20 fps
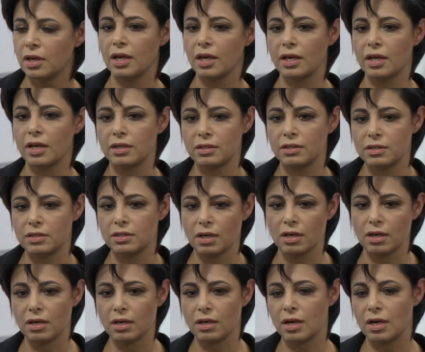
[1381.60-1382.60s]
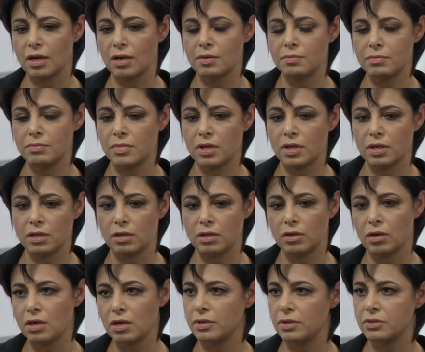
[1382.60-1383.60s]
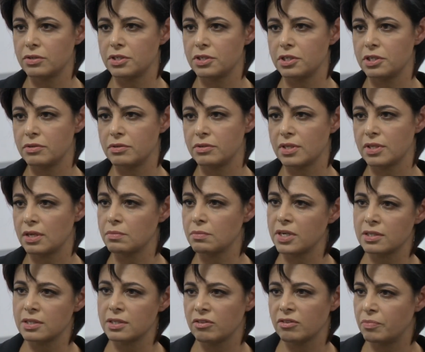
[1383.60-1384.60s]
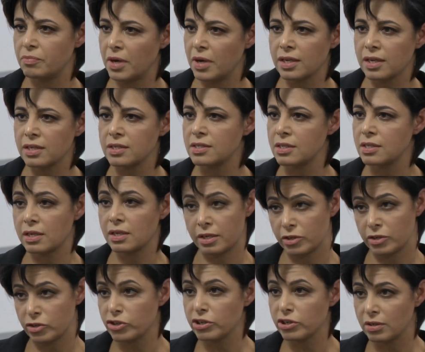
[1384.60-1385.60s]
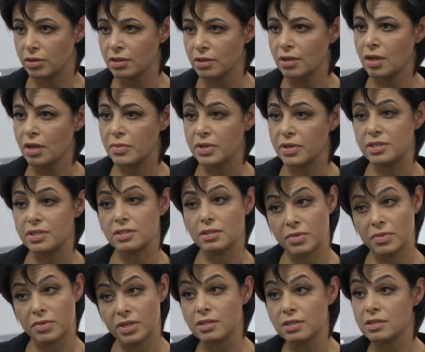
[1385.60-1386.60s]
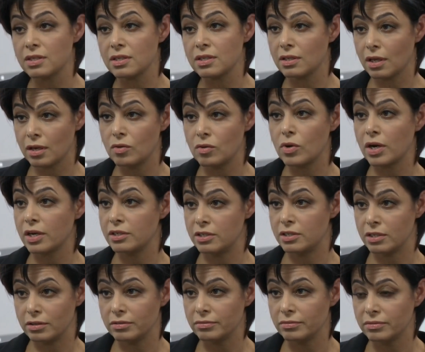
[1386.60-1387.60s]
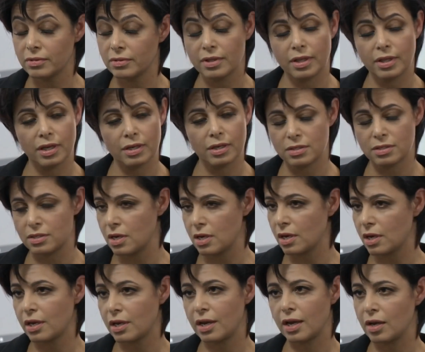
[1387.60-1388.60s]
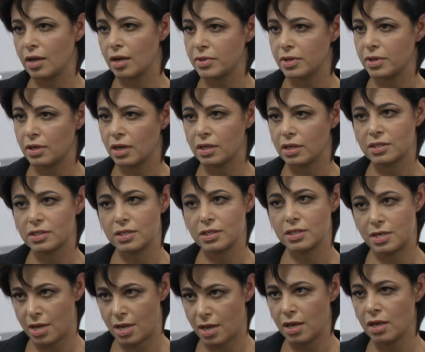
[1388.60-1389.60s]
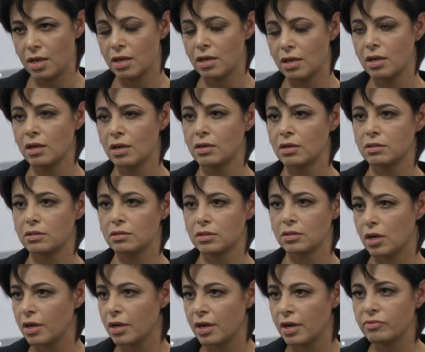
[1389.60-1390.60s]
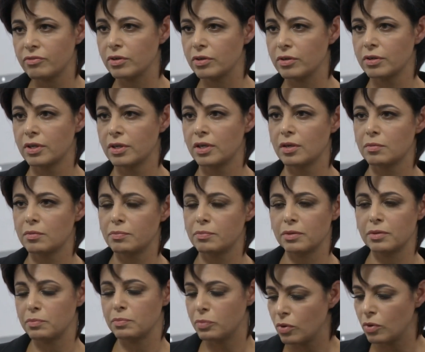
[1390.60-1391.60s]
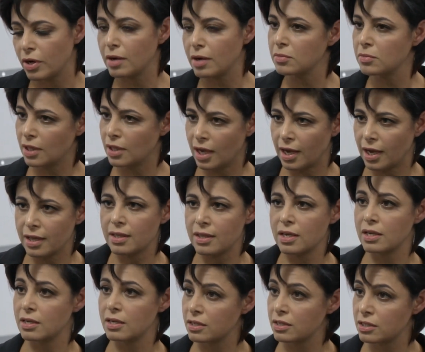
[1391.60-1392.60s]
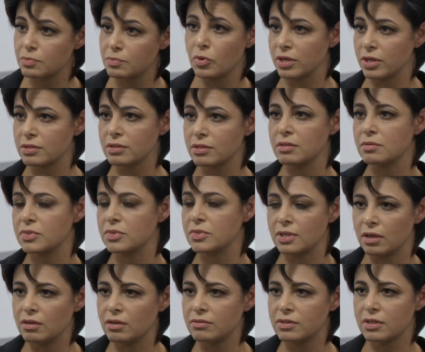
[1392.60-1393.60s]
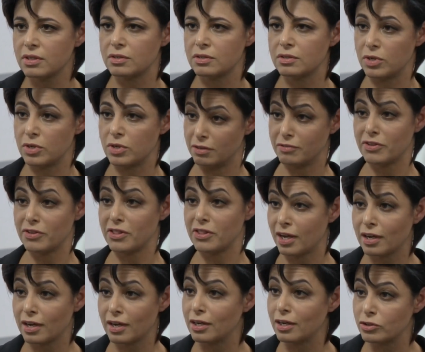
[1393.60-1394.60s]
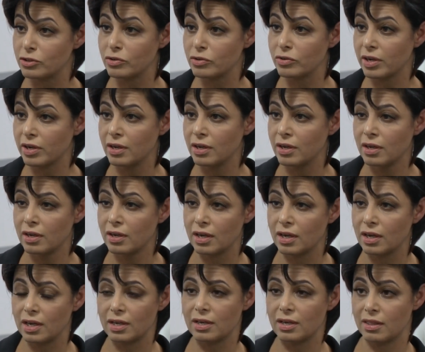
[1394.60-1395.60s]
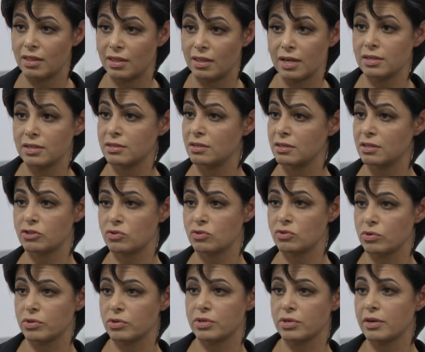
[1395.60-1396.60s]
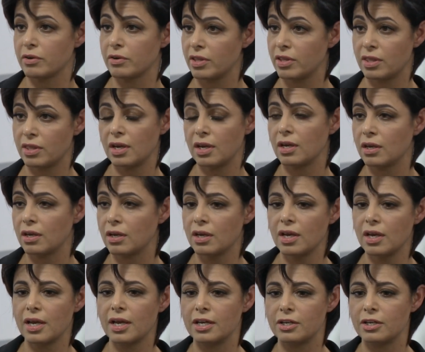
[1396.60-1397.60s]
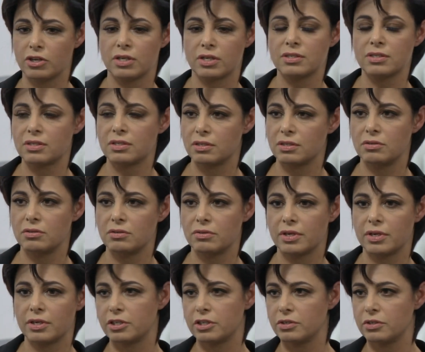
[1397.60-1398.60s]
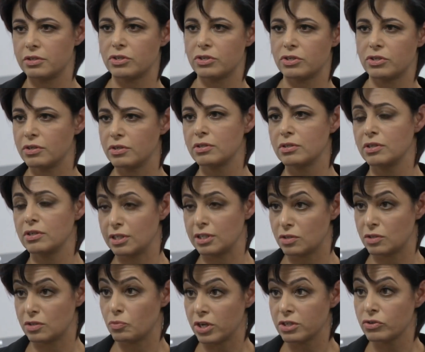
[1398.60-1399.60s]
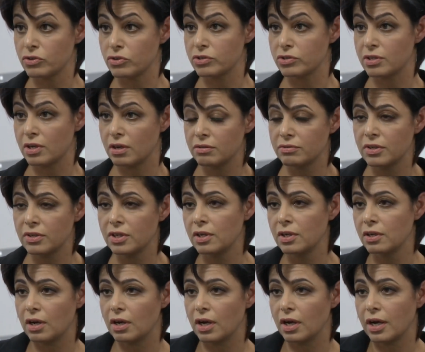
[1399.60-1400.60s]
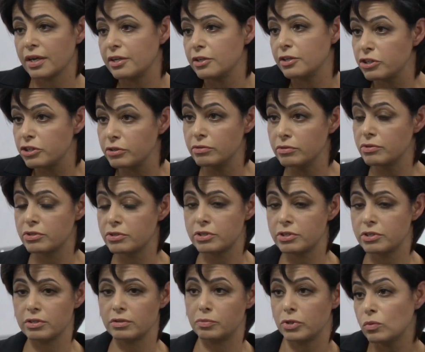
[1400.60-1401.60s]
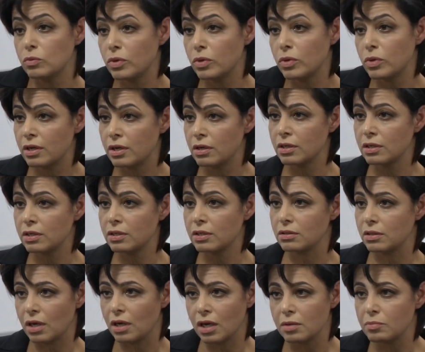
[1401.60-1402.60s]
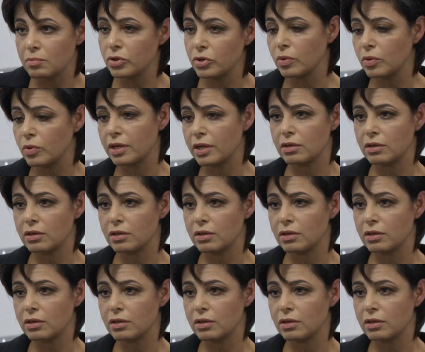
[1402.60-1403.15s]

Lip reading: And I'm not about to send myself back into the kitchen because somebody doesn't like what I do. That's not going to happen, not today or not ever. But boy, I'm glad they can express themselves because we live in that country, and that is an extraordinary thing. And just as you can choose to express yourself, I can choose to put weight on it or not put weight